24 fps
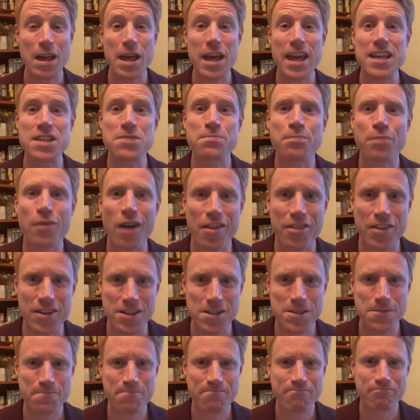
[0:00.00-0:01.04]
his
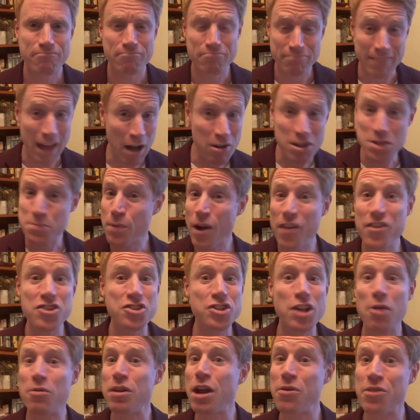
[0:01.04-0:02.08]
brothers. Now, his brothers
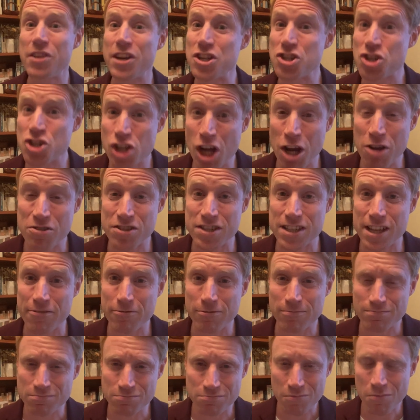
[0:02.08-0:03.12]
don't know that it's
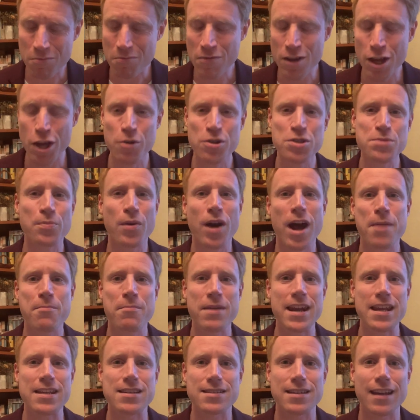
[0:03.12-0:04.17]
Joseph. Who's Prime
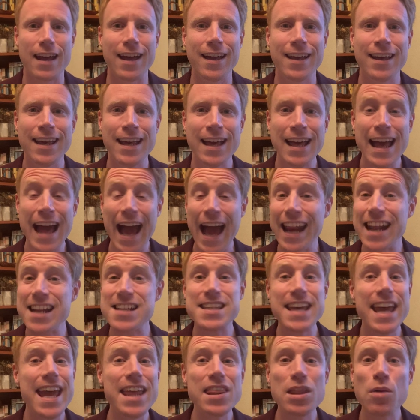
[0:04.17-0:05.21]
Minister. And
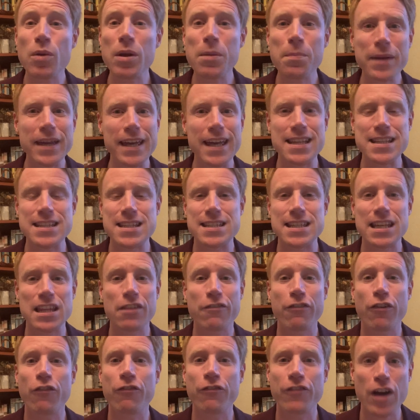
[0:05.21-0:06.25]
it's here that we begin to see
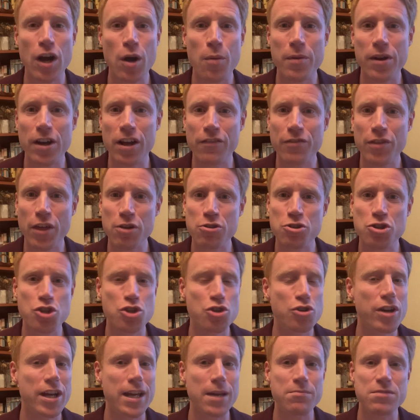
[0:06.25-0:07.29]
the fulfilment of those
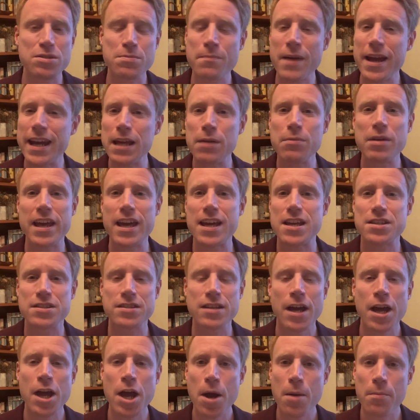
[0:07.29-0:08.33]
dreams many
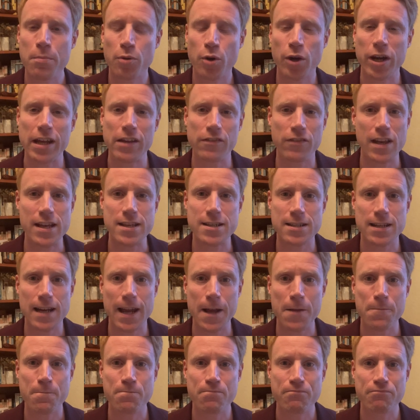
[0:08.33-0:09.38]
years
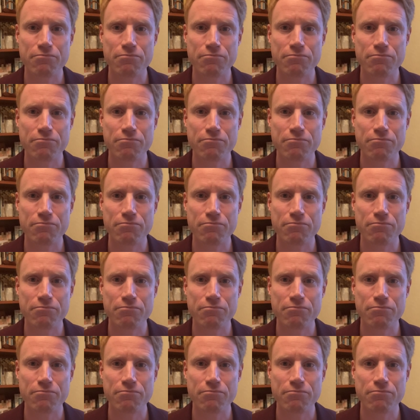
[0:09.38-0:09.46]
previously.